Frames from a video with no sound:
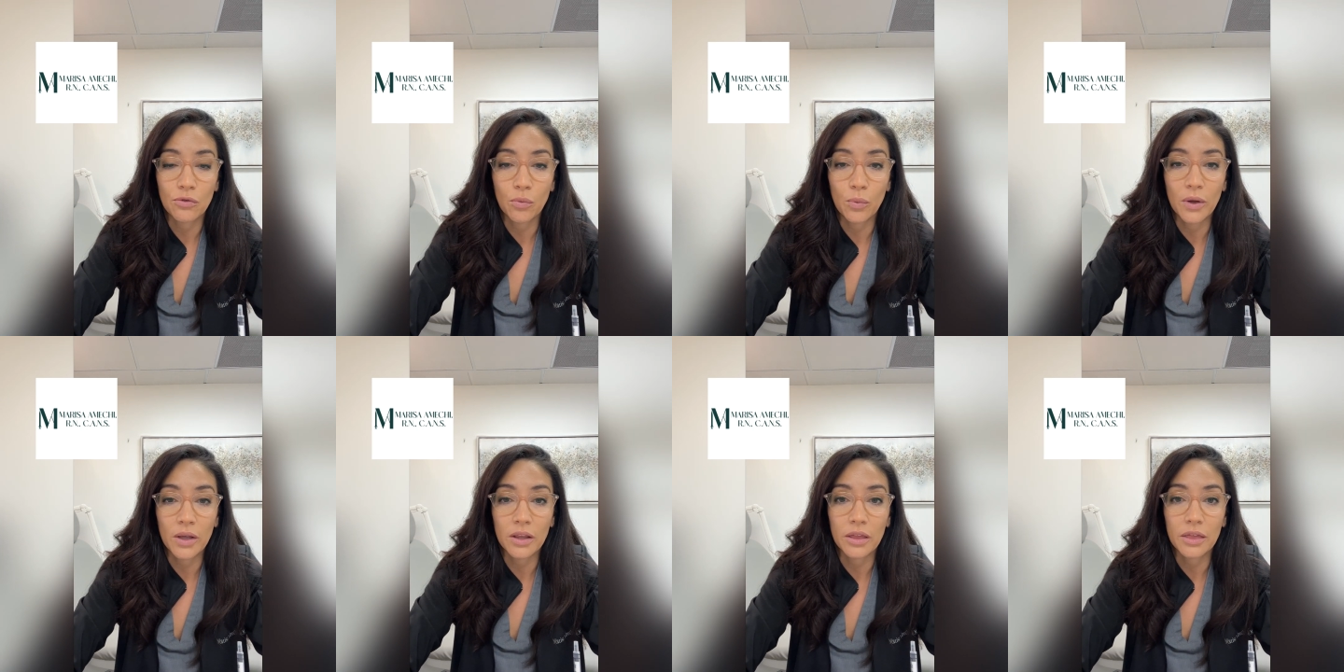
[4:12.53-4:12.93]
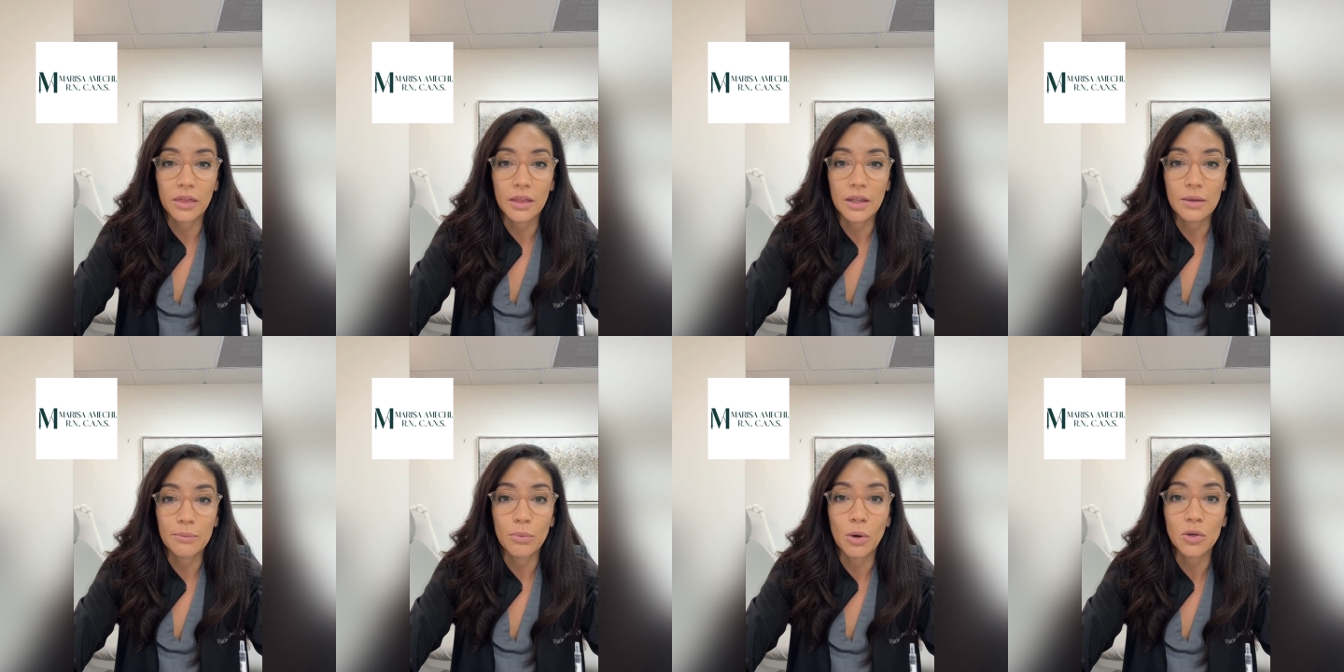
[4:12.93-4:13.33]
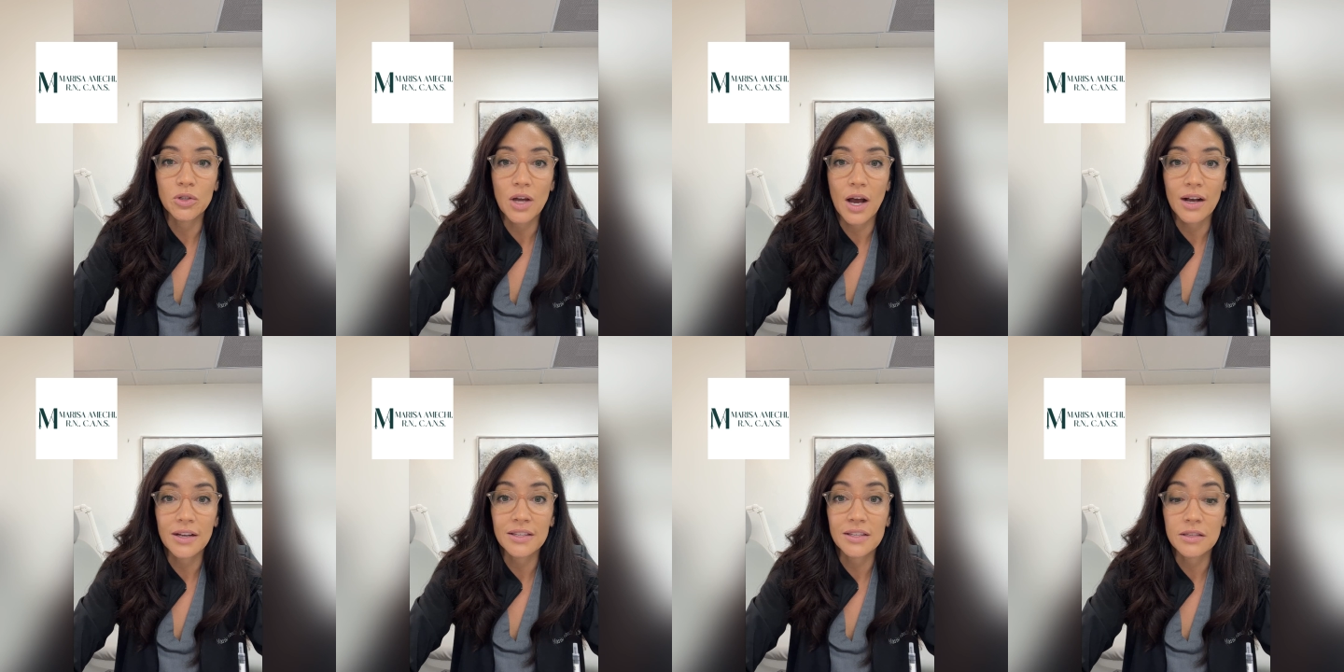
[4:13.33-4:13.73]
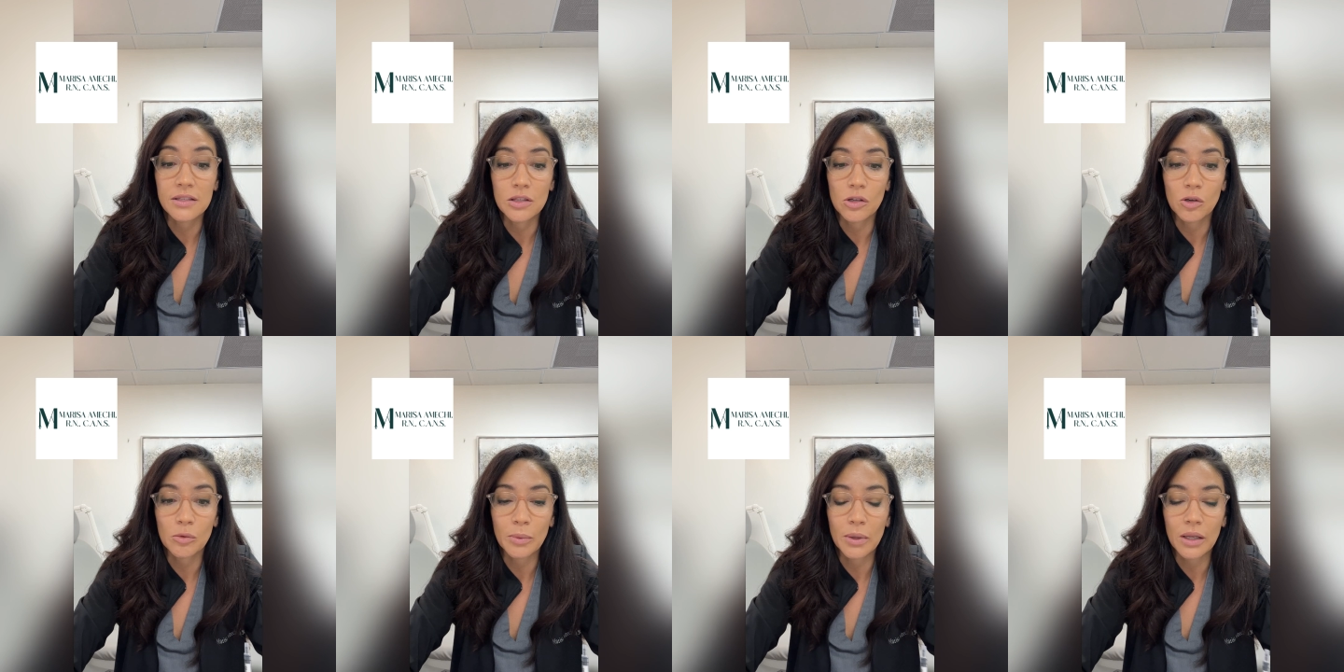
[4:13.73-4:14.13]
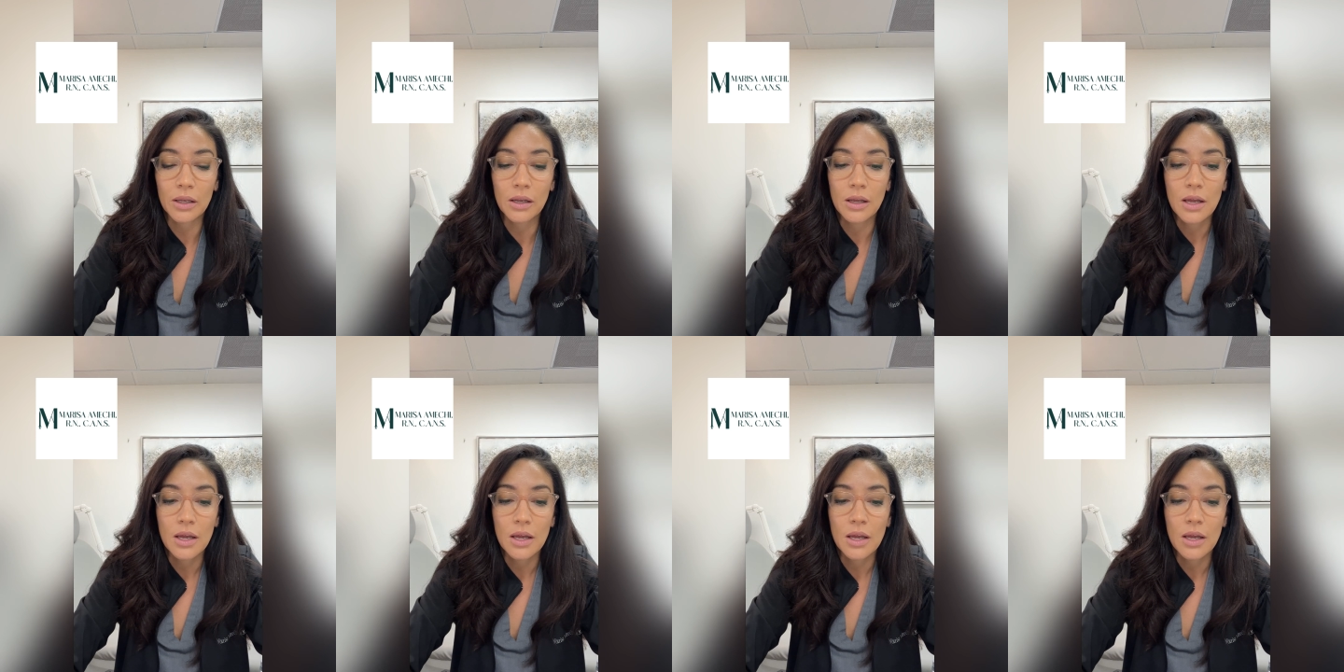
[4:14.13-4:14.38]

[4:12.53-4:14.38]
with Botox and Xeomin,